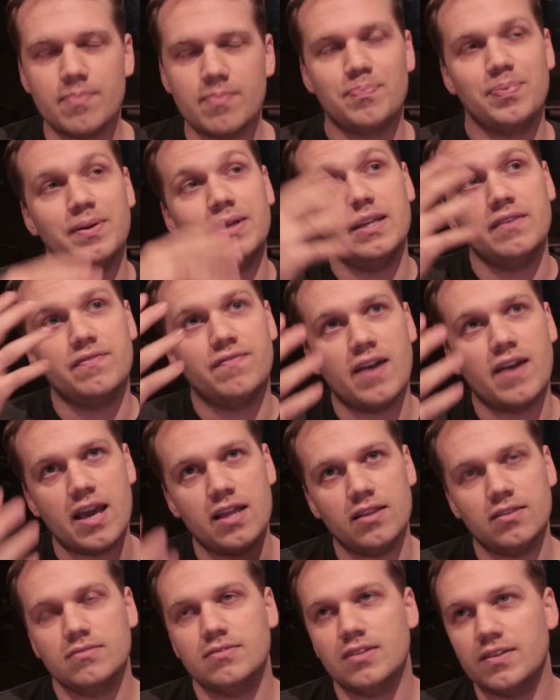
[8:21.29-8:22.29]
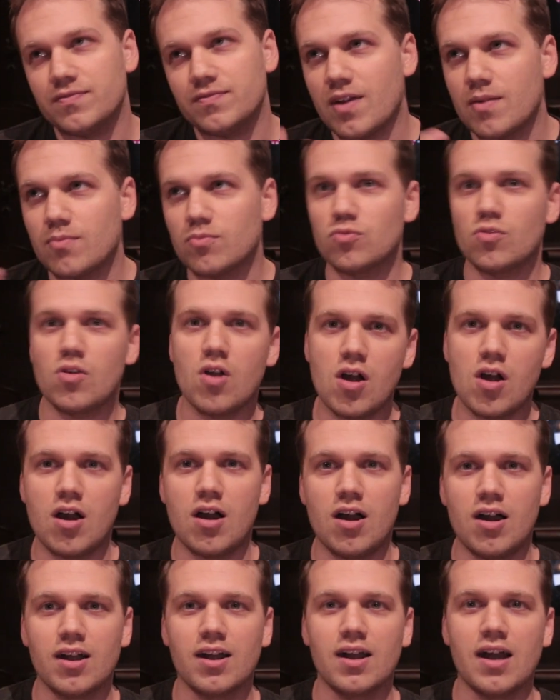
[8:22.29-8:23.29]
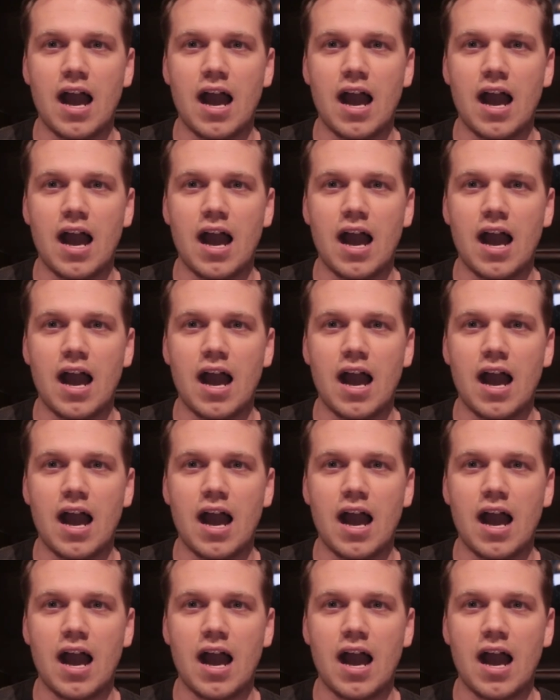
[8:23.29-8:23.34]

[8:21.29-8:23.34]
but if I'm wrong,